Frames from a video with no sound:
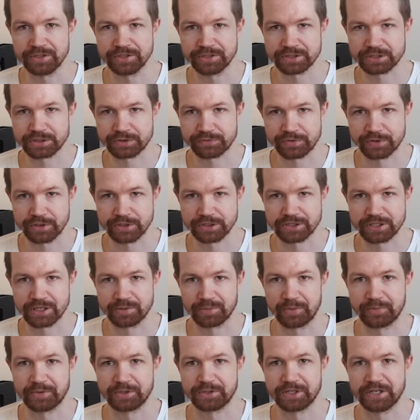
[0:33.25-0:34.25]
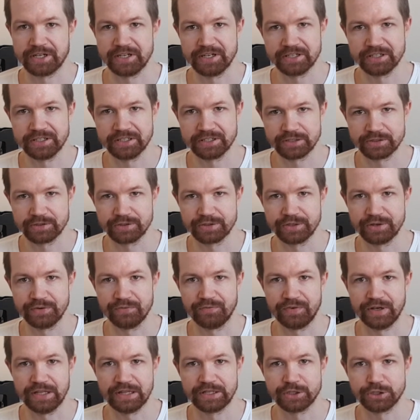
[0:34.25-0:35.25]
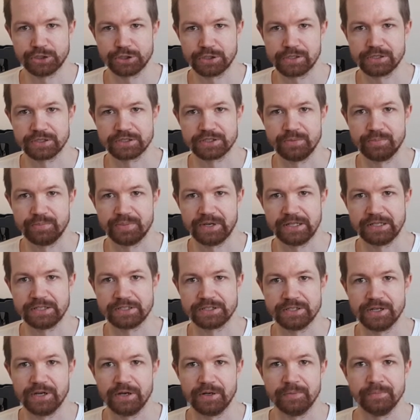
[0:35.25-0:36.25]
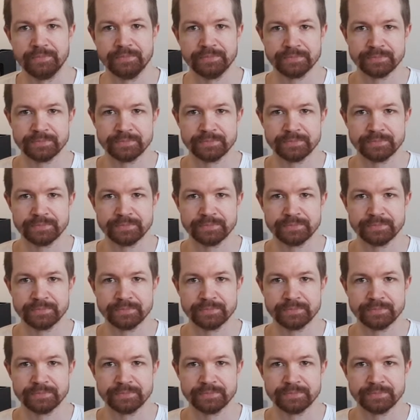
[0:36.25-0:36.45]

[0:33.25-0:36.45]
It's the first time I'm trying it, the Feldschlößchen Pilsner